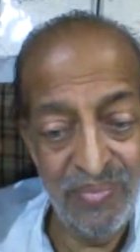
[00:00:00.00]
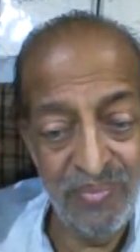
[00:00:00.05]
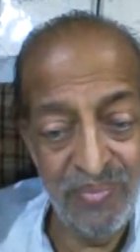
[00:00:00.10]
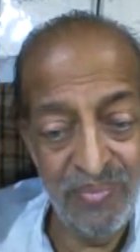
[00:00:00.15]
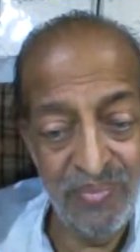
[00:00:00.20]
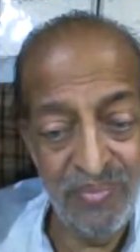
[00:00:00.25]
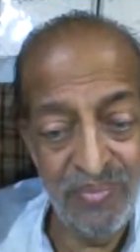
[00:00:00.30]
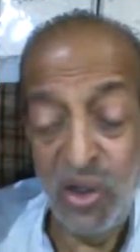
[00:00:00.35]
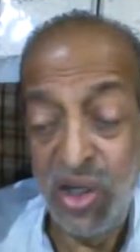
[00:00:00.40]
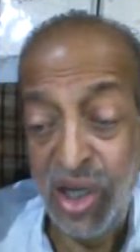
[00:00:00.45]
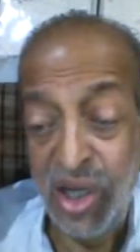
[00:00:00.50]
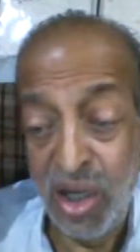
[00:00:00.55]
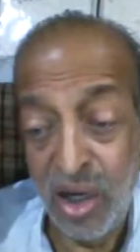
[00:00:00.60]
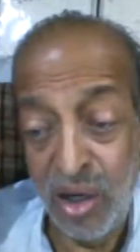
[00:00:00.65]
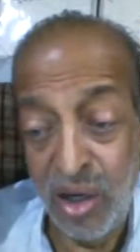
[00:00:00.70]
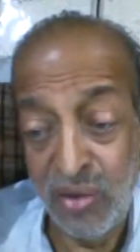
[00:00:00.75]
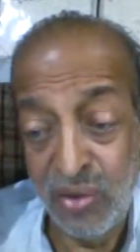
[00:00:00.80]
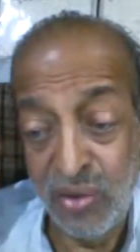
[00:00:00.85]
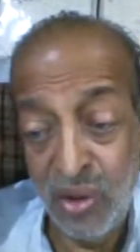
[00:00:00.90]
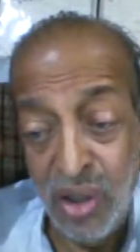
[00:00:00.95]
So here
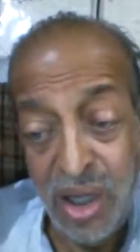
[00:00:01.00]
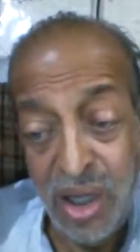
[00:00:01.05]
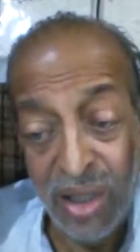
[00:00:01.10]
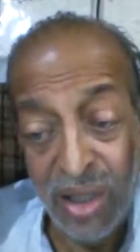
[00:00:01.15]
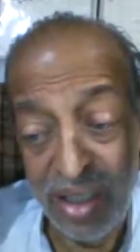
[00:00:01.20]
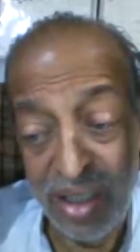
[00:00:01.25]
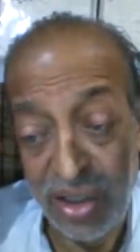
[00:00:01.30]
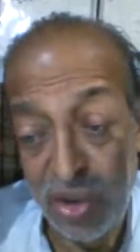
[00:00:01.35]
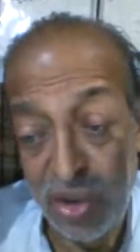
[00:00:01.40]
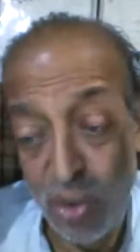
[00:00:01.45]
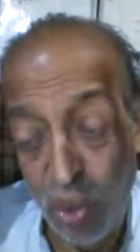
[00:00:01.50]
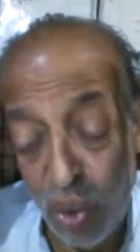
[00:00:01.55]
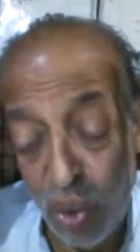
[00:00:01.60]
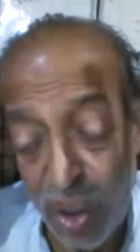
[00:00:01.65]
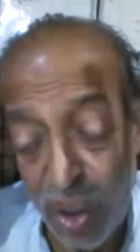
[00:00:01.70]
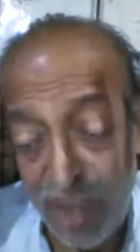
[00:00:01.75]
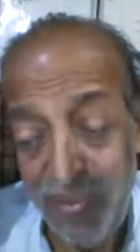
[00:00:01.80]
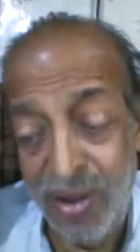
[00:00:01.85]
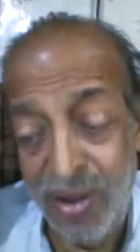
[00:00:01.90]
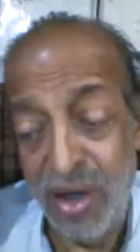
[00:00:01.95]
also,
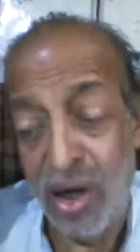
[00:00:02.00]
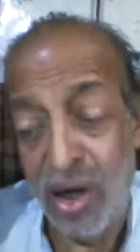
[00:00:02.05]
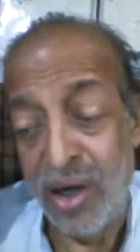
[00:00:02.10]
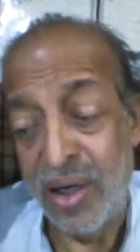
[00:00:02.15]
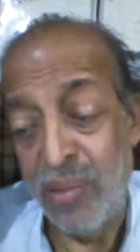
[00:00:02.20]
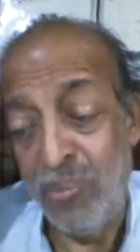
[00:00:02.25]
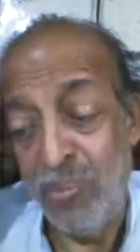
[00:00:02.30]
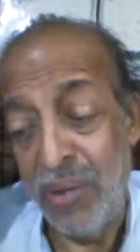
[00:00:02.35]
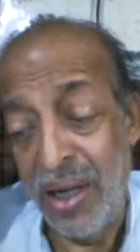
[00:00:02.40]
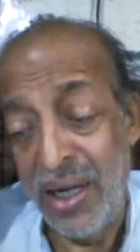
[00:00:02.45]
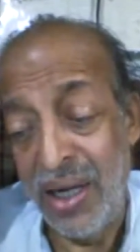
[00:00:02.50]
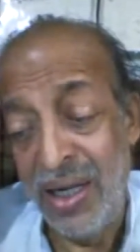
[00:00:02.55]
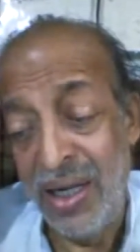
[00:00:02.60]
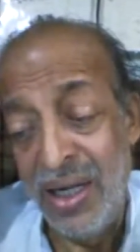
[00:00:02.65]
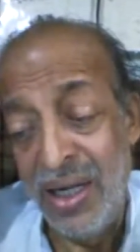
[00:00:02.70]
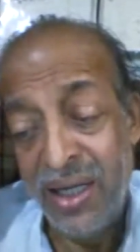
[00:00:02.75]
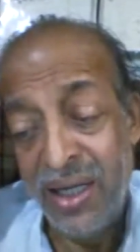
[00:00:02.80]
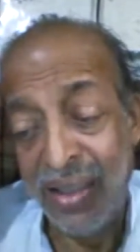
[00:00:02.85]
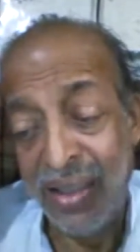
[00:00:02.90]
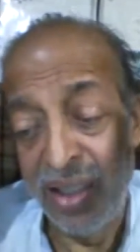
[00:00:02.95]
Tadure will not apply,
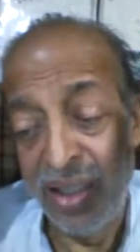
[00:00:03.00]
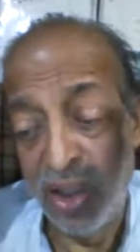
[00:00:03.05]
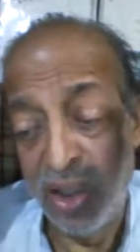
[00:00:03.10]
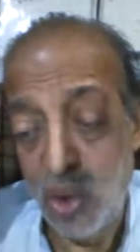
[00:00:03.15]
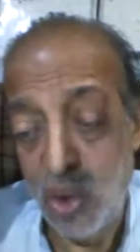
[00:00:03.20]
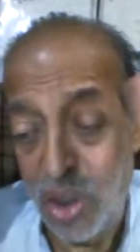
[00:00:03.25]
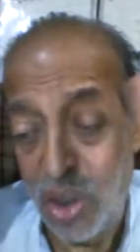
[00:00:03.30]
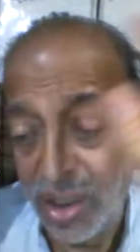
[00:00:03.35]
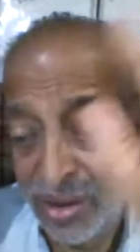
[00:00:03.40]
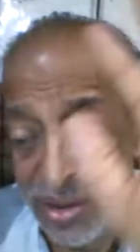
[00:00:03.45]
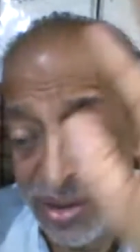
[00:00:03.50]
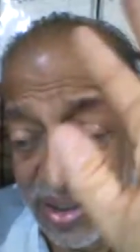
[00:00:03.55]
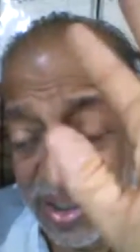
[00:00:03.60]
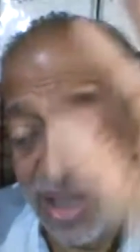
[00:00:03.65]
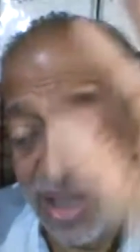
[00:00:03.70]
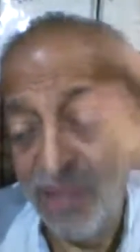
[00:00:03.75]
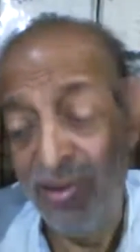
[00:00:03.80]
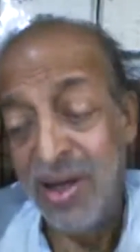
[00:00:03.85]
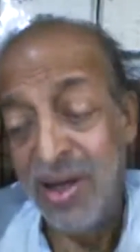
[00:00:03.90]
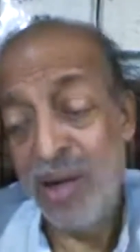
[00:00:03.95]
Tattu
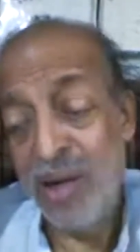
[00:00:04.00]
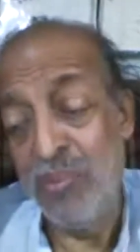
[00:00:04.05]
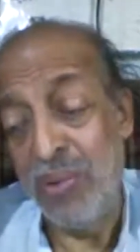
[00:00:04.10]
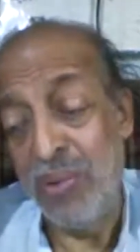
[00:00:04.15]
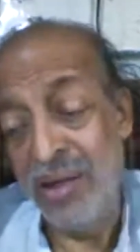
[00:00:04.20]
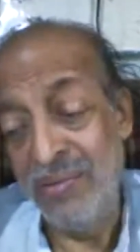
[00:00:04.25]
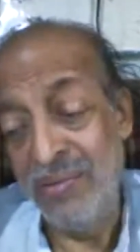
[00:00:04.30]
Antike will apply.